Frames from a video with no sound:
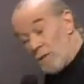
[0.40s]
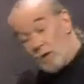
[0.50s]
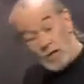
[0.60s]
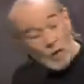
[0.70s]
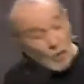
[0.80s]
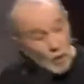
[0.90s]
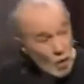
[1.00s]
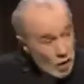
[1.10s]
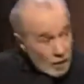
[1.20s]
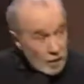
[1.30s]
But you know, the
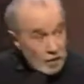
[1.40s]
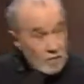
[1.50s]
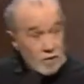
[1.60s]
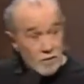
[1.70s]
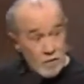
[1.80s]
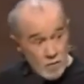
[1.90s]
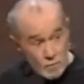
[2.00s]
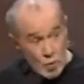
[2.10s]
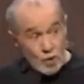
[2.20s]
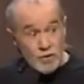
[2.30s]
longer you listen to this
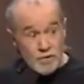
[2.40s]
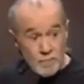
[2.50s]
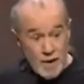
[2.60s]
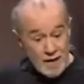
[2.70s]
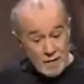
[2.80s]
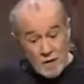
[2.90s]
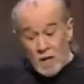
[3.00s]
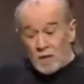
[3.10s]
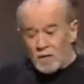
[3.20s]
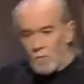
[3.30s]
abortion debate,
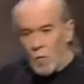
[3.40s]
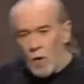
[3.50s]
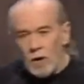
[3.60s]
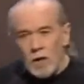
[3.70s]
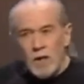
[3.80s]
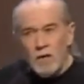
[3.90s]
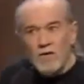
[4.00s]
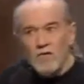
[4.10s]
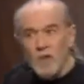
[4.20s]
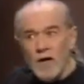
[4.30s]
the more you hear
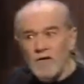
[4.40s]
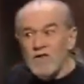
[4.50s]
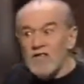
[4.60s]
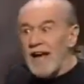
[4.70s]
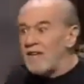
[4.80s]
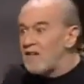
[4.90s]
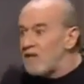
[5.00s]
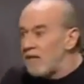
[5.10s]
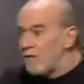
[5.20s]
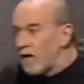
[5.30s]
this phrase,
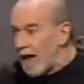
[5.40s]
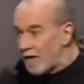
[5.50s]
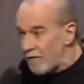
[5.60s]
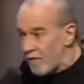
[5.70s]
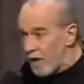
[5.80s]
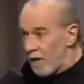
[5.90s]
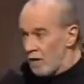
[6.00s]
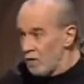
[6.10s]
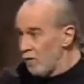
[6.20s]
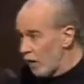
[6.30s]
sanctity of life.
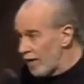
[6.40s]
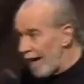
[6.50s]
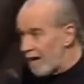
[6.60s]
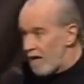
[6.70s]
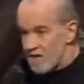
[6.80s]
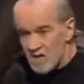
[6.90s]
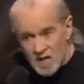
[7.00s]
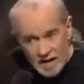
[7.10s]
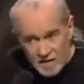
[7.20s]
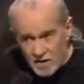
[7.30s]
You've heard that,
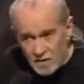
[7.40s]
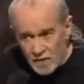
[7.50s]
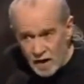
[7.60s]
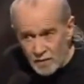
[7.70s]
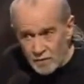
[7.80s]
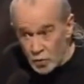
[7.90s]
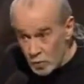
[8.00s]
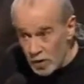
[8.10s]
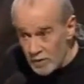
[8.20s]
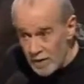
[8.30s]
sanctity of life. You
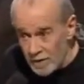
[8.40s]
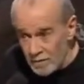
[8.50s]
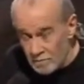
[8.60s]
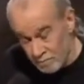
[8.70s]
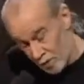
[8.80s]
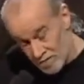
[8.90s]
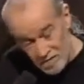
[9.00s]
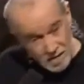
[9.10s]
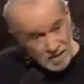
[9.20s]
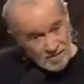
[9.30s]
believe in it?
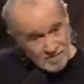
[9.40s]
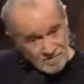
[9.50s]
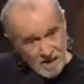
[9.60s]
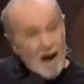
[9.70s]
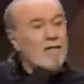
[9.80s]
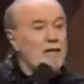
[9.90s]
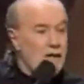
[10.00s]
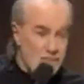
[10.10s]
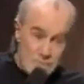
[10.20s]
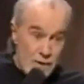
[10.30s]
Personally, I
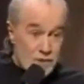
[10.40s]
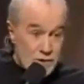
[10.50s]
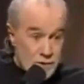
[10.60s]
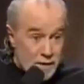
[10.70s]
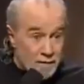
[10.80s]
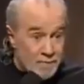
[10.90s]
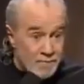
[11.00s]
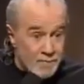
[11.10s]
think it's a bunch of shit.